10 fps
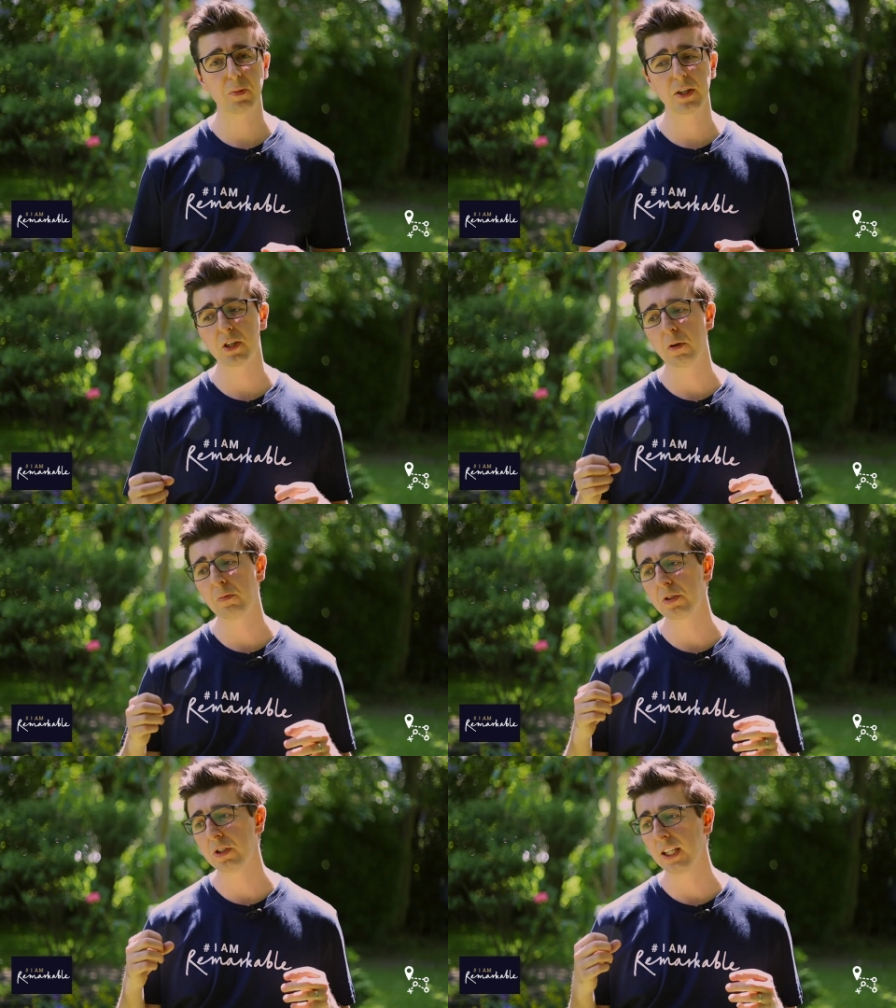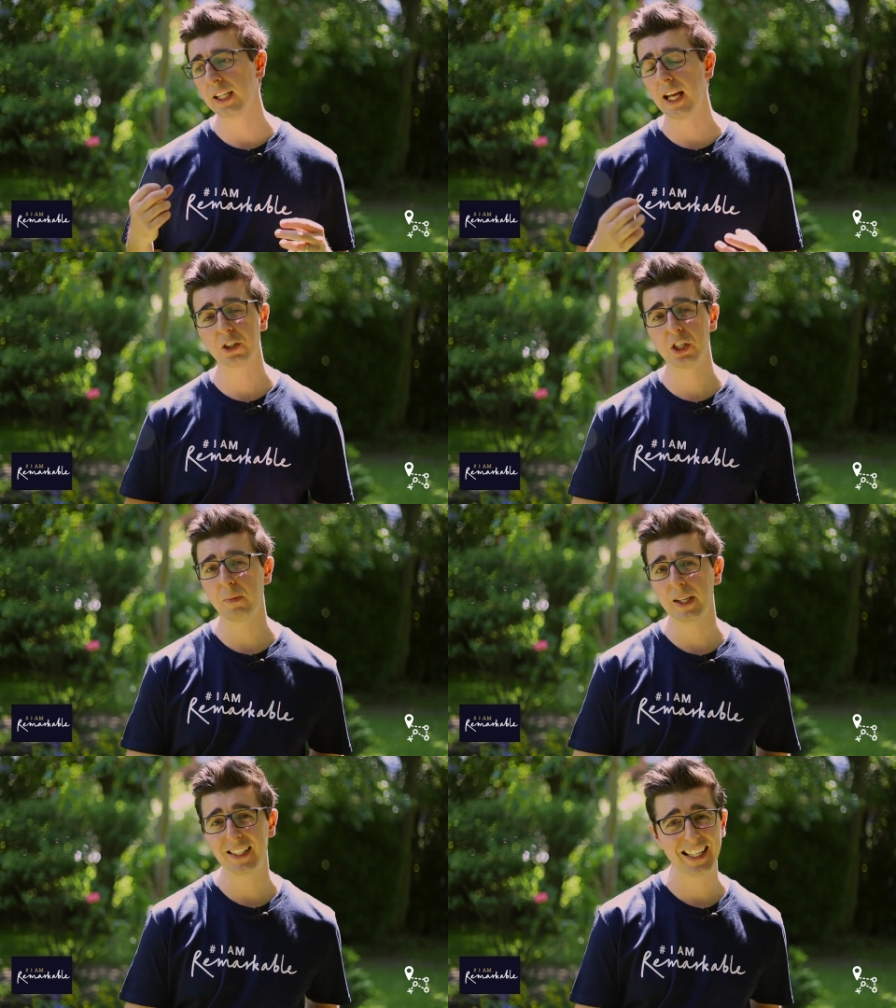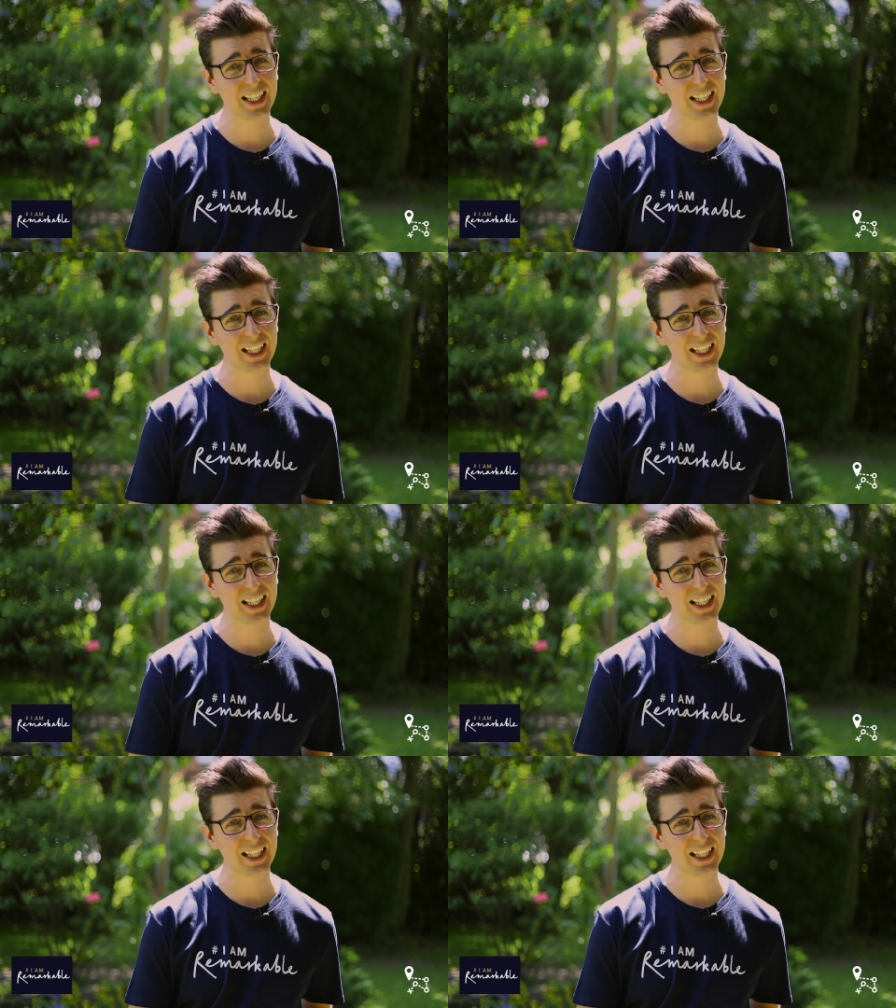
but it's open to the L G B T